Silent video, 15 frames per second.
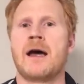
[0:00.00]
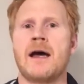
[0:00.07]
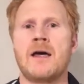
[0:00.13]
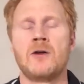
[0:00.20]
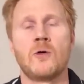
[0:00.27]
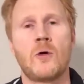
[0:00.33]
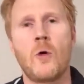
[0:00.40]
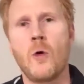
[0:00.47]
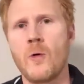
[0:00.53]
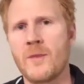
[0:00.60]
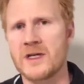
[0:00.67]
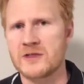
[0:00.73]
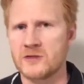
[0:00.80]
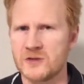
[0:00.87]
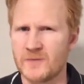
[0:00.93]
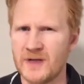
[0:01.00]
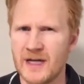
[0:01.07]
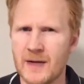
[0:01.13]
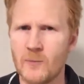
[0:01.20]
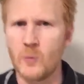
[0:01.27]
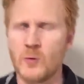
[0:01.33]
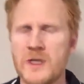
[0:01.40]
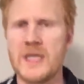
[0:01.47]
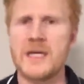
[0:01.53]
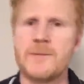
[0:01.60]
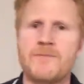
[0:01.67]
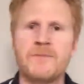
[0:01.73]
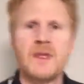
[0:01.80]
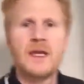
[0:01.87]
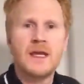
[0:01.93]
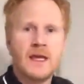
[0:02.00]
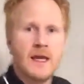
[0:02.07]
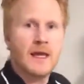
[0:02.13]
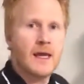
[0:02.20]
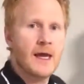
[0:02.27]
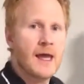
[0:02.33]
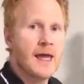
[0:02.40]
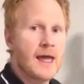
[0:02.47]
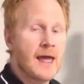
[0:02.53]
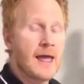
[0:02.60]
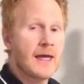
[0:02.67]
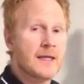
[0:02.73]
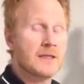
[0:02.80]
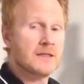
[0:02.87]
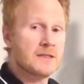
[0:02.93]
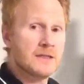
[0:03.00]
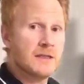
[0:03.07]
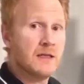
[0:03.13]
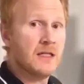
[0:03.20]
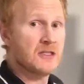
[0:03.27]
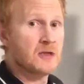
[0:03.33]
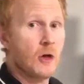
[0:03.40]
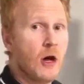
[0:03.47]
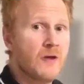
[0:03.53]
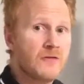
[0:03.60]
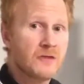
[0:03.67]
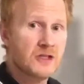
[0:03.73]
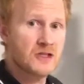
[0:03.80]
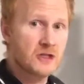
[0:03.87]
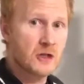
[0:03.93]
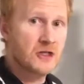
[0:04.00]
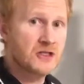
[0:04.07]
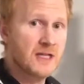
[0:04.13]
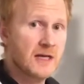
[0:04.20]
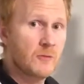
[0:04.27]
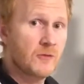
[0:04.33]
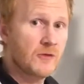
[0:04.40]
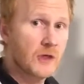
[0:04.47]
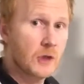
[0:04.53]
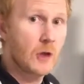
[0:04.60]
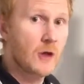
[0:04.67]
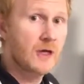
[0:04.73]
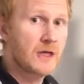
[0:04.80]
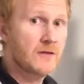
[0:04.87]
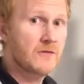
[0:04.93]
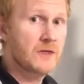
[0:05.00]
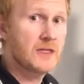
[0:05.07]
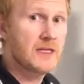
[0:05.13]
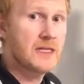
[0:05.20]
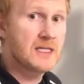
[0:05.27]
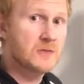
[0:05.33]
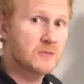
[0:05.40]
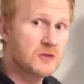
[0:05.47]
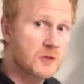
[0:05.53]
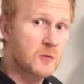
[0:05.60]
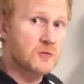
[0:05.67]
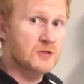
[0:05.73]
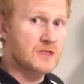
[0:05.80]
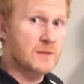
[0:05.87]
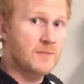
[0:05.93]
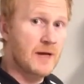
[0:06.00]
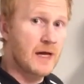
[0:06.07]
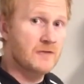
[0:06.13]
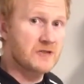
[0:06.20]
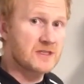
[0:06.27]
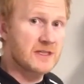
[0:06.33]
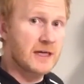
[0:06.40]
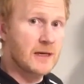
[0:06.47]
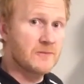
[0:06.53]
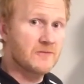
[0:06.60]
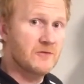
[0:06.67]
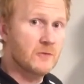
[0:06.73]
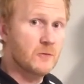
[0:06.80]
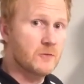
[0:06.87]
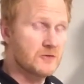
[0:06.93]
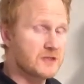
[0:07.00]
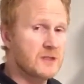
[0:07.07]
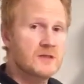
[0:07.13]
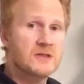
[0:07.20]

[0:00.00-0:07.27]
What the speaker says: Your core muscles become weak, and it's often associated with the locking of the knees, which causes the pelvis to come forward.